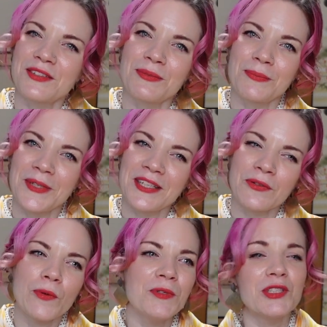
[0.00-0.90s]
sweet
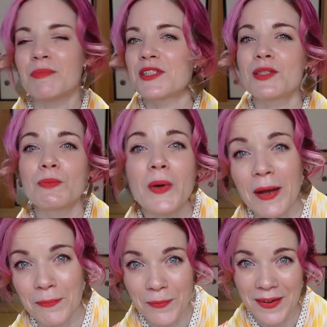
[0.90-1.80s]
obijime
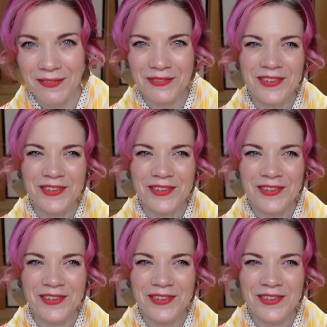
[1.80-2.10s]
swap with.